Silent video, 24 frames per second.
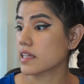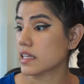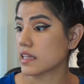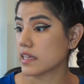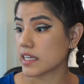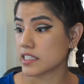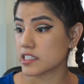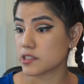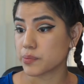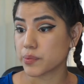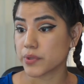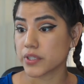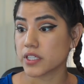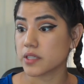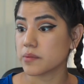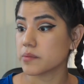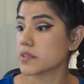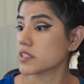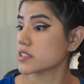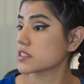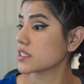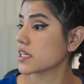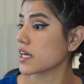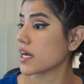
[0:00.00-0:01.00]
that's pretty
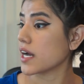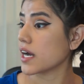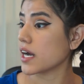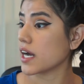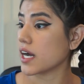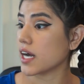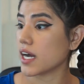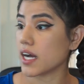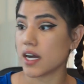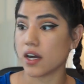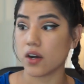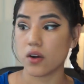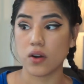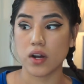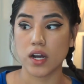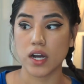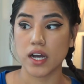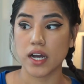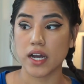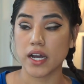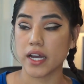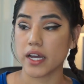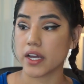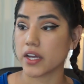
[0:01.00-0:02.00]
much how
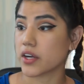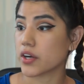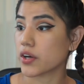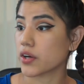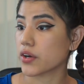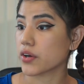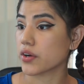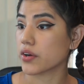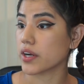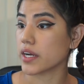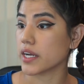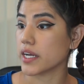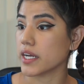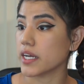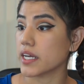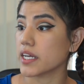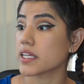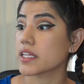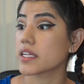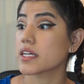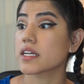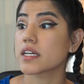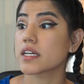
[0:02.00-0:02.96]
I create